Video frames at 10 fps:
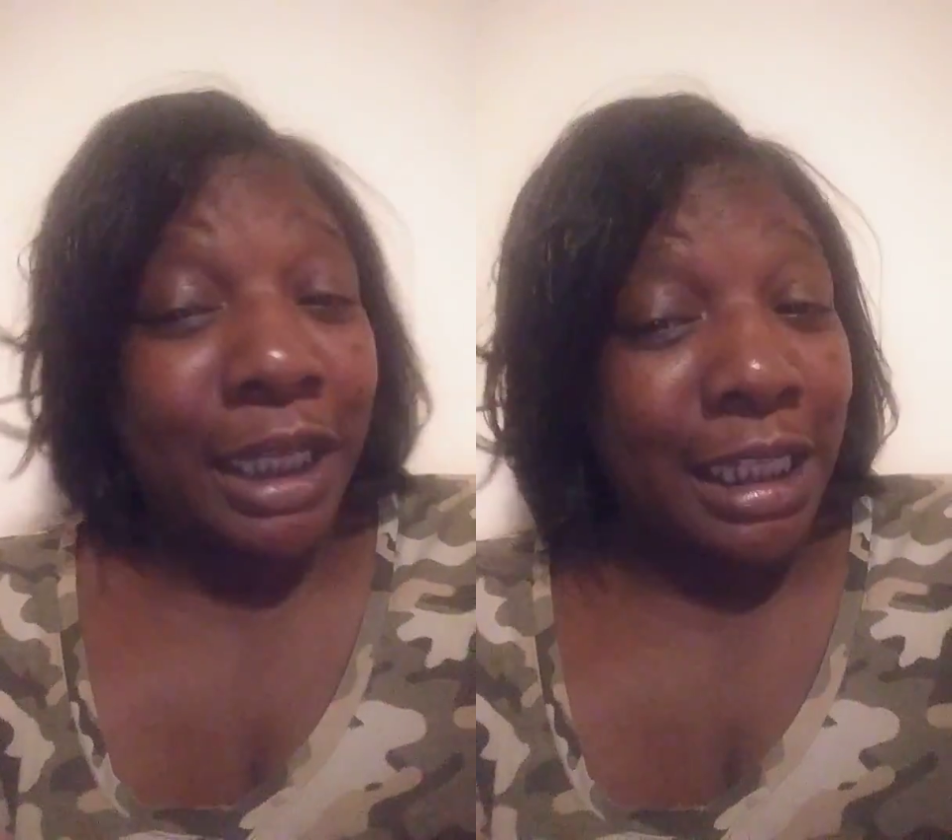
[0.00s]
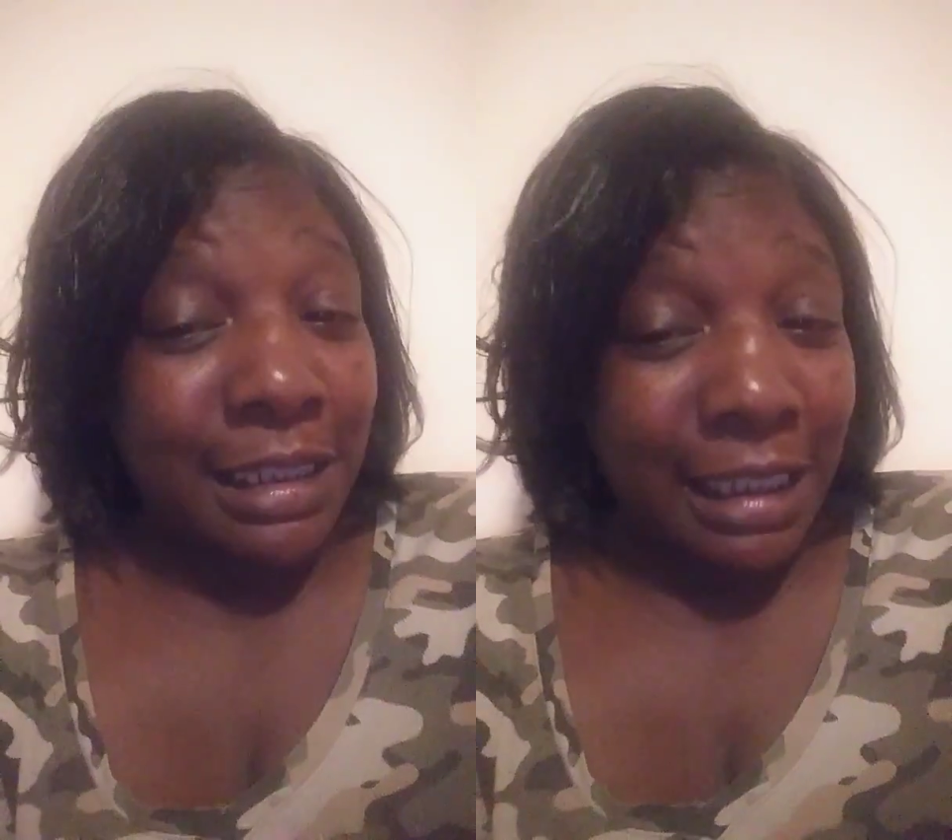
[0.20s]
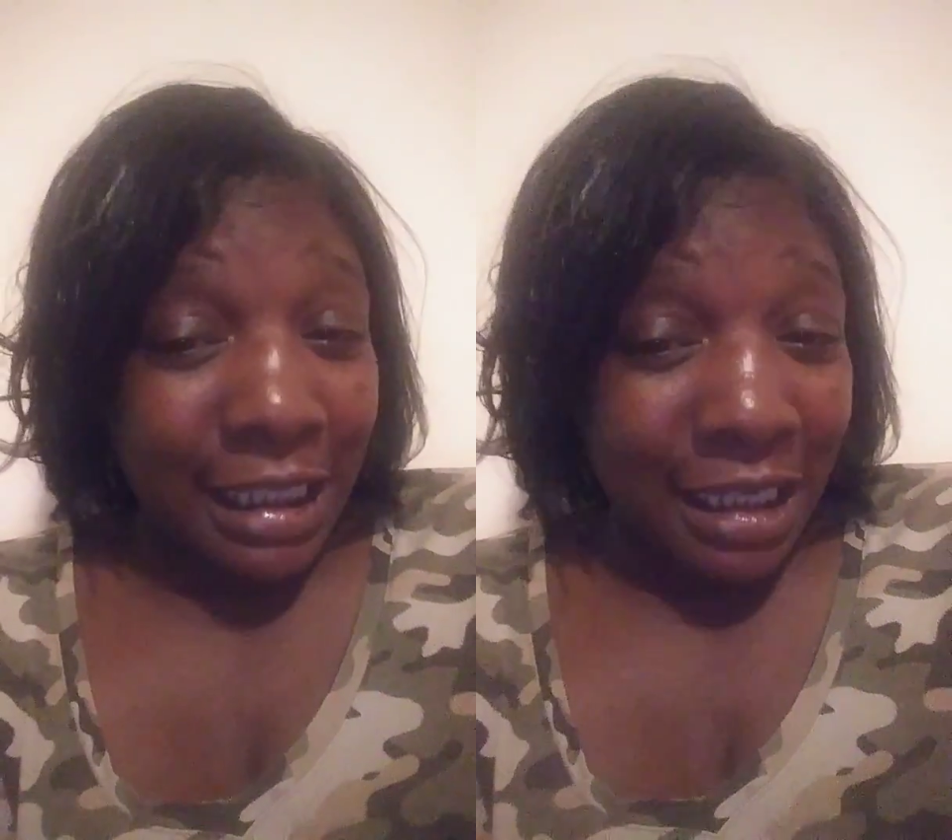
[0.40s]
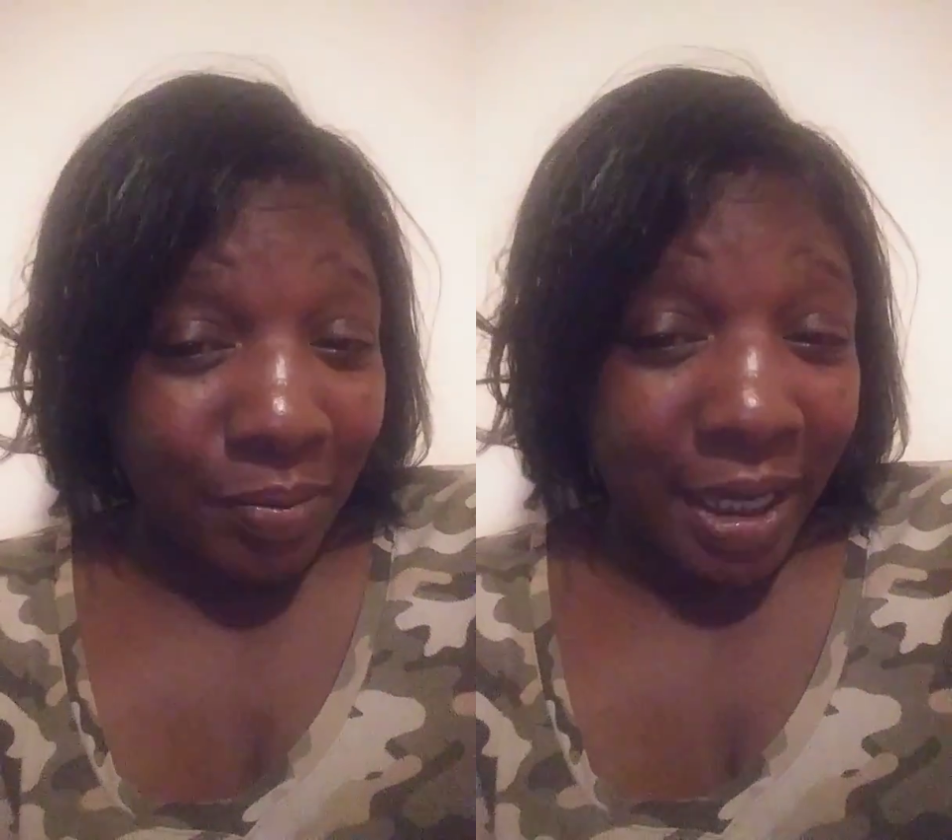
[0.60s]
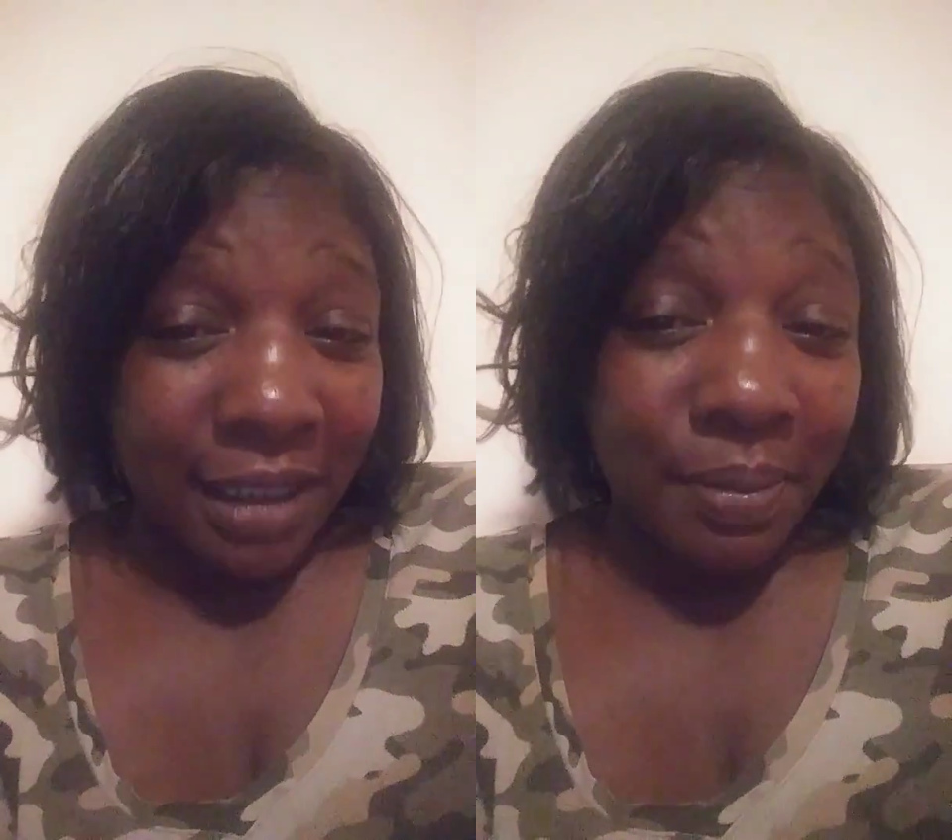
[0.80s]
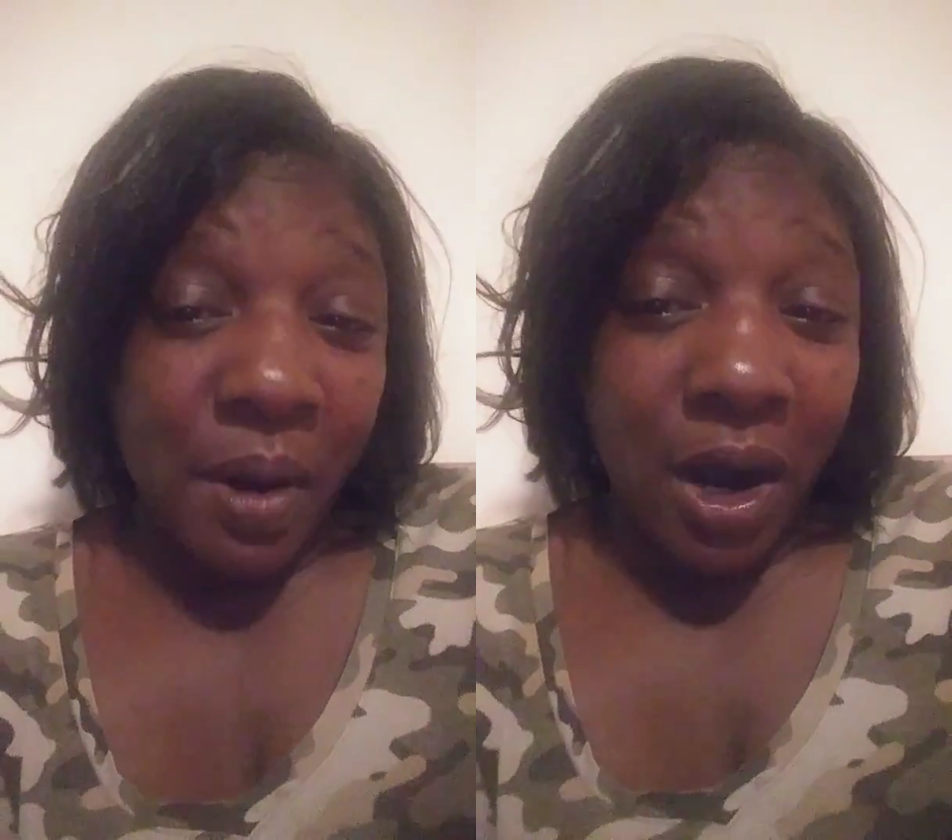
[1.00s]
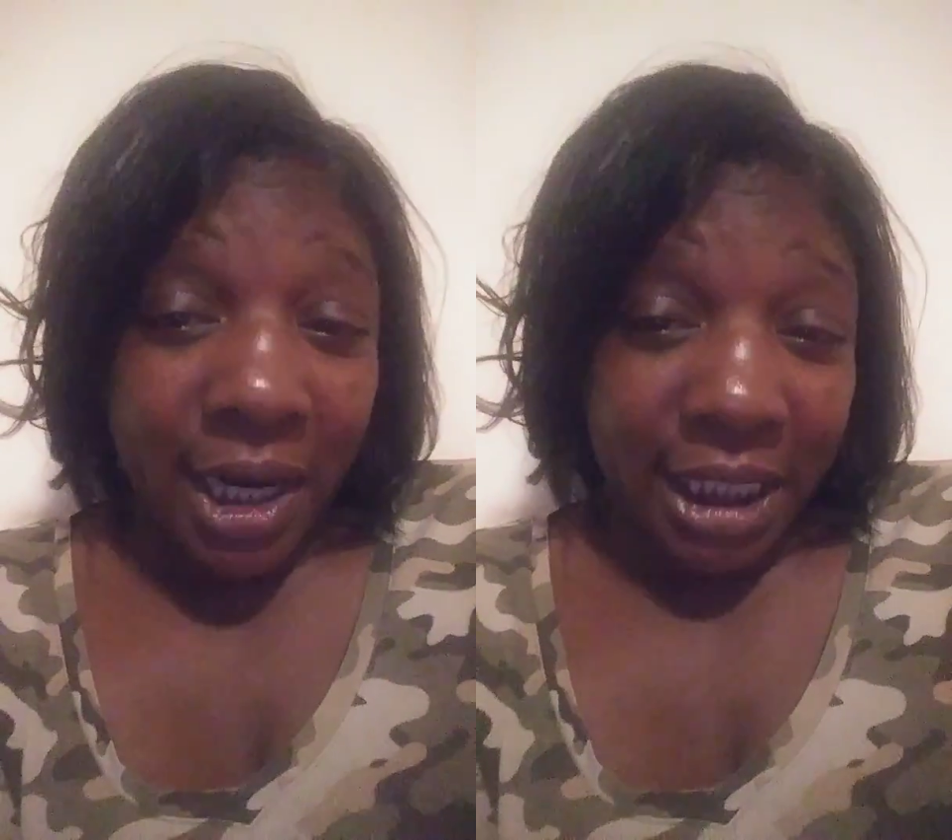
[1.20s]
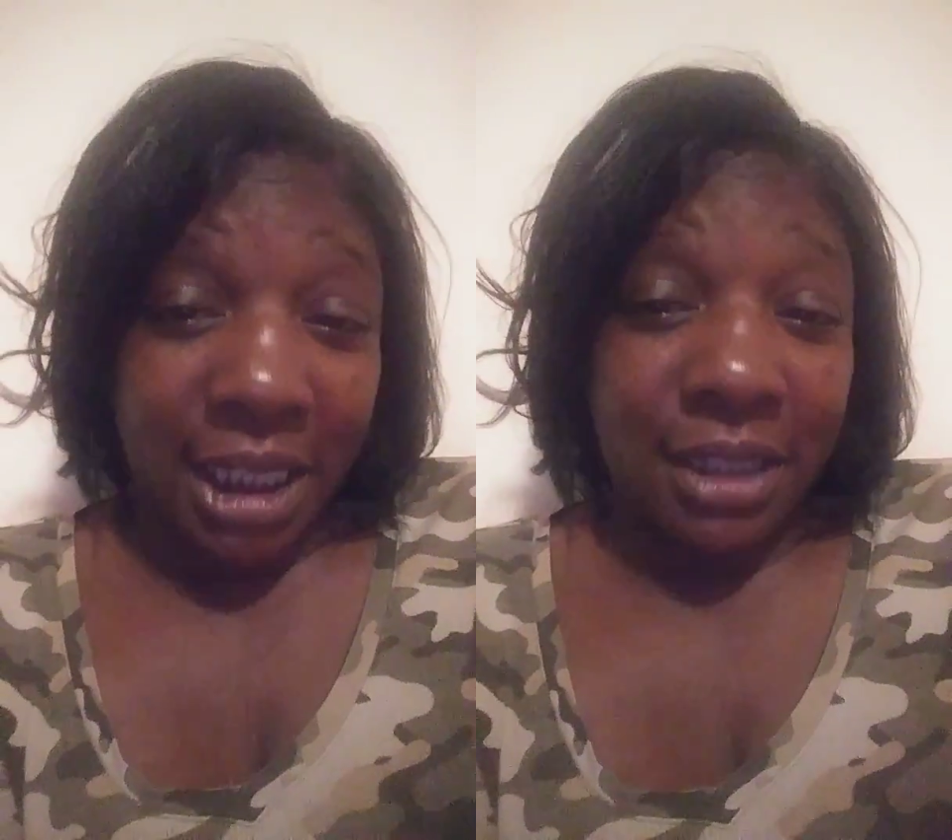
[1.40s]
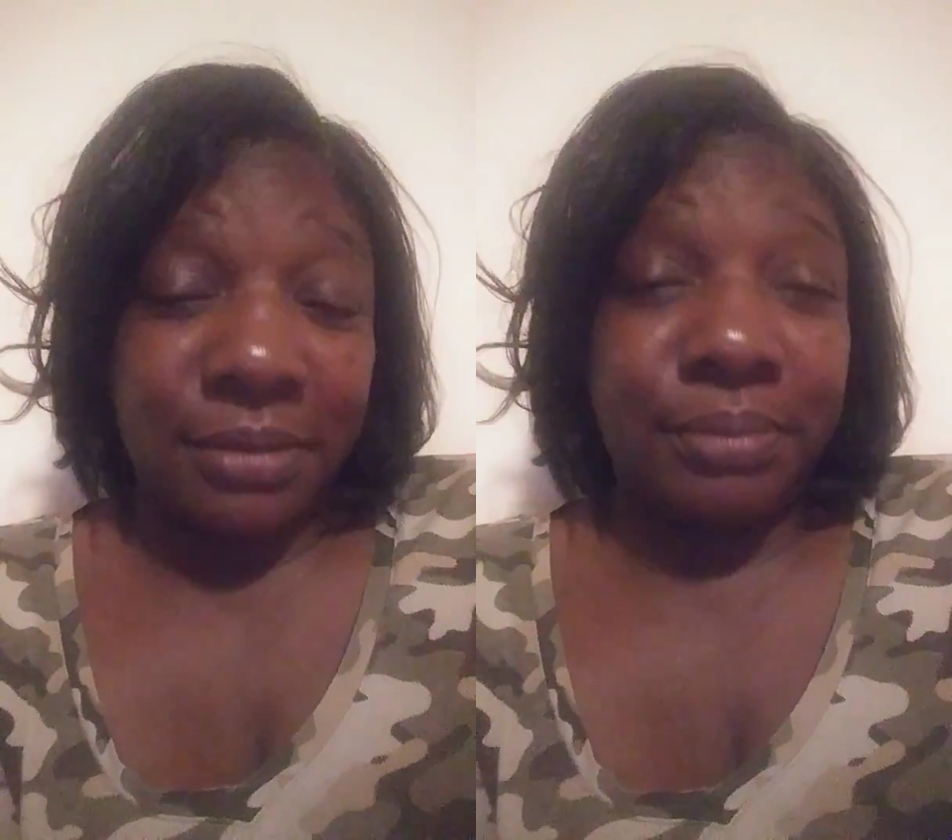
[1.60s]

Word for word: but he seen him at a party.